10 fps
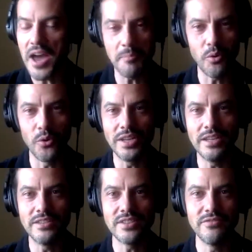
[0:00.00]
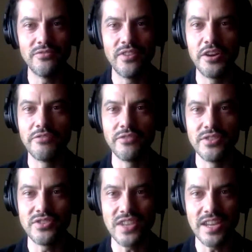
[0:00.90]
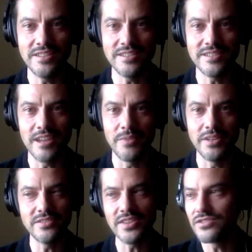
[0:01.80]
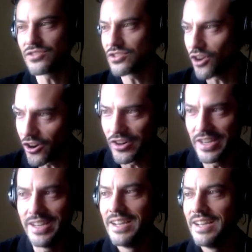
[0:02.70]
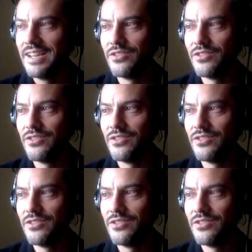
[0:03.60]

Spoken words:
At that point, is it fair for the state to step in and say, sorry,